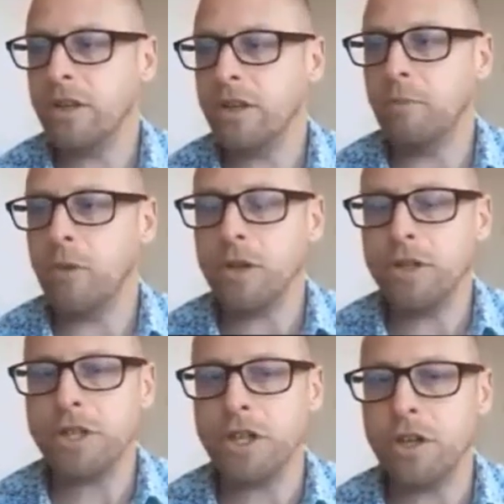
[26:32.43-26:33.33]
I'm not
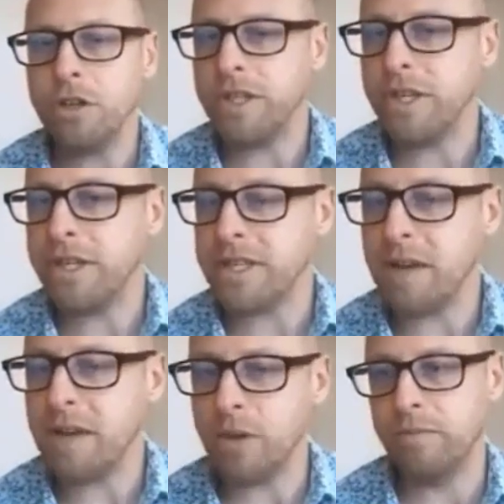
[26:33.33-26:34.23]
going to show you an
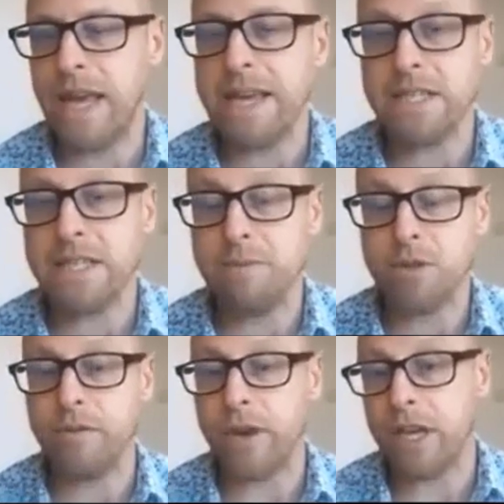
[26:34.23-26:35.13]
example of landscape
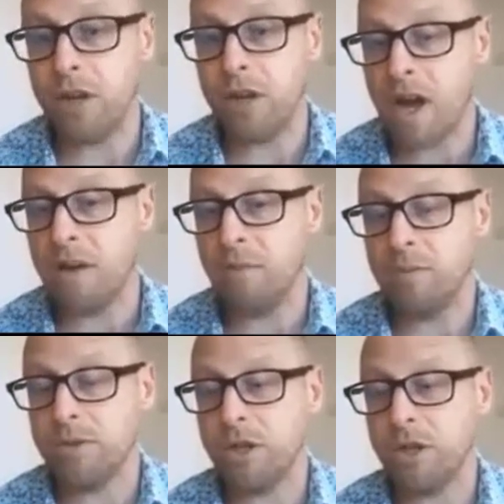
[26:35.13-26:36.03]
survey in Iran, but
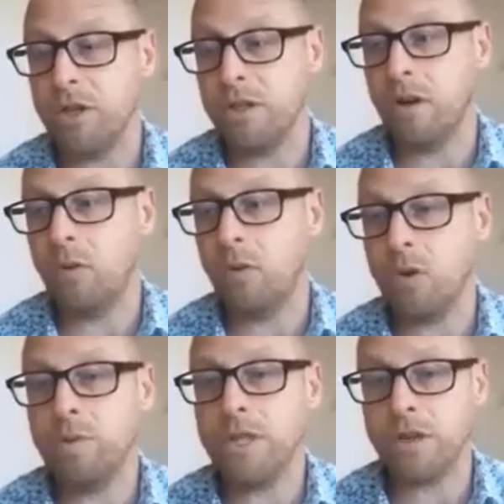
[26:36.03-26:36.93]
I
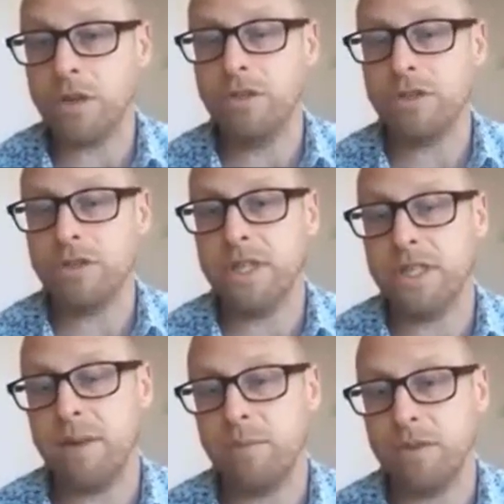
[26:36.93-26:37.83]
will be showing you some
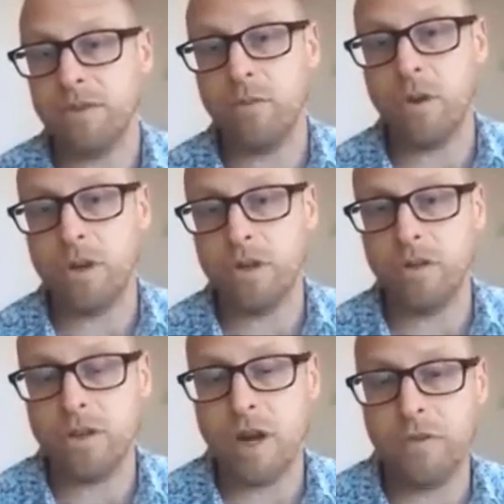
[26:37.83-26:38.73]
examples of what
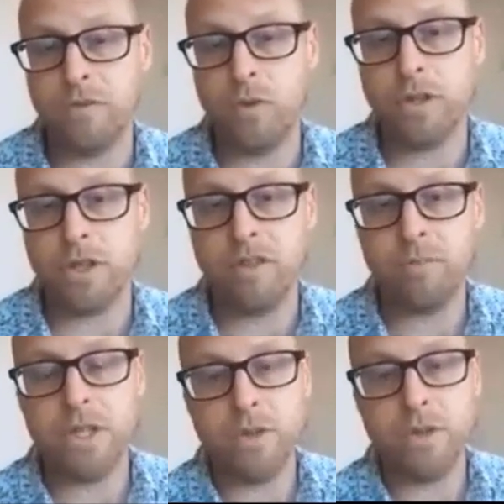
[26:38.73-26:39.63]
the type of work that
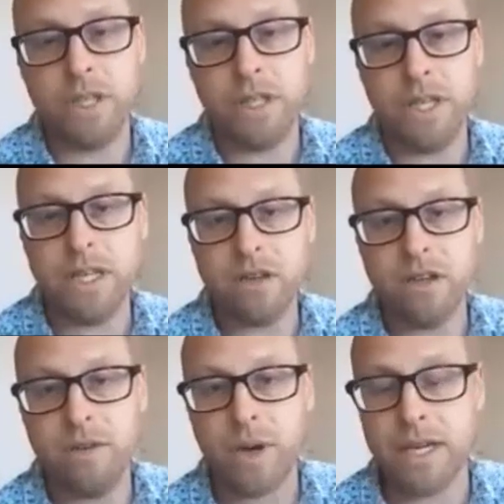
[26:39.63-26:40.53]
I've been doing in
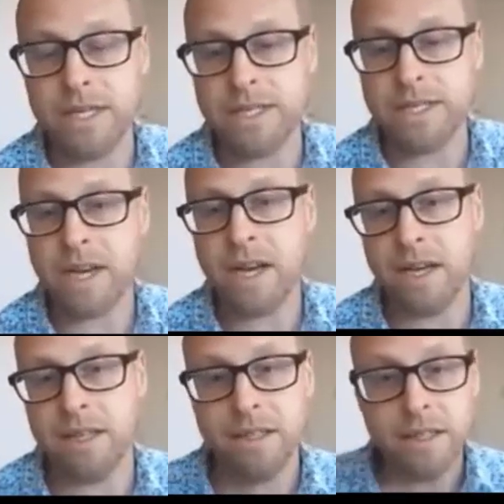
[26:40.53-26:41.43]
India and
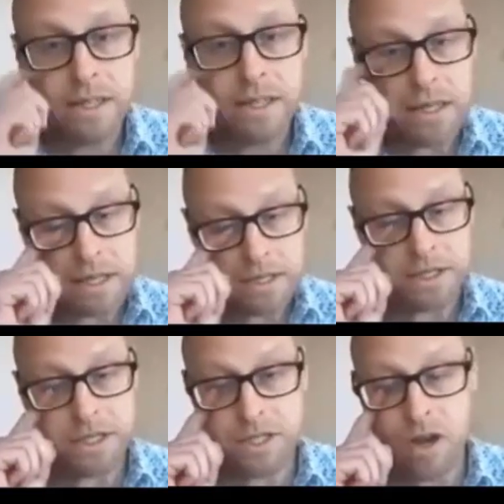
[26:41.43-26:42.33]
Pakistan,
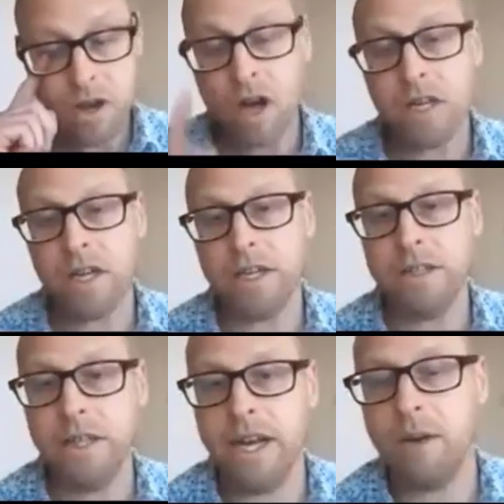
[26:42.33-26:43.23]
just to highlight
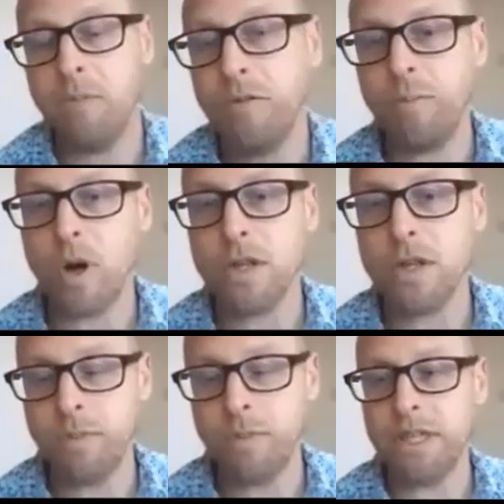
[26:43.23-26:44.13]
a number of
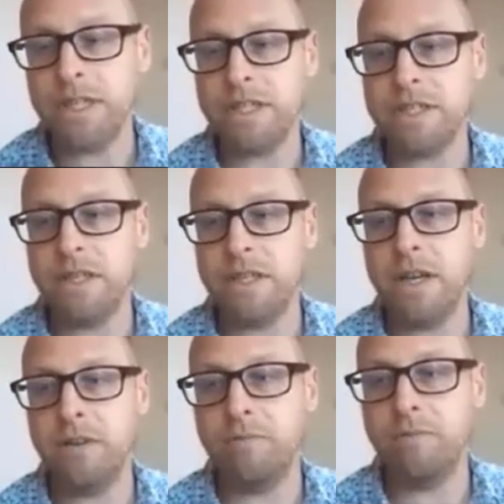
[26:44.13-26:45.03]
possibilities
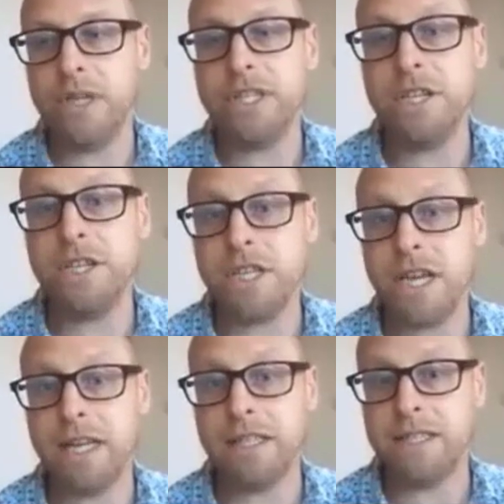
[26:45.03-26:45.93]
and
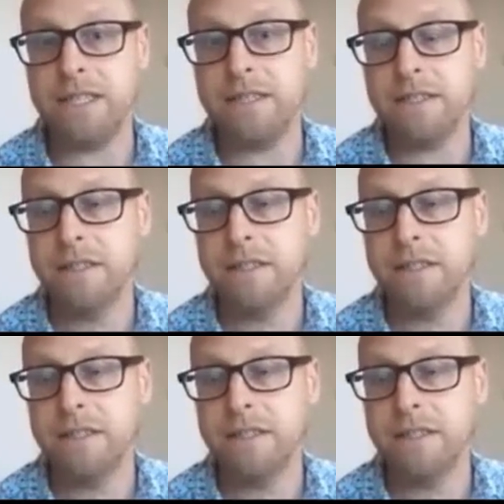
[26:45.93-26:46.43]
potentialities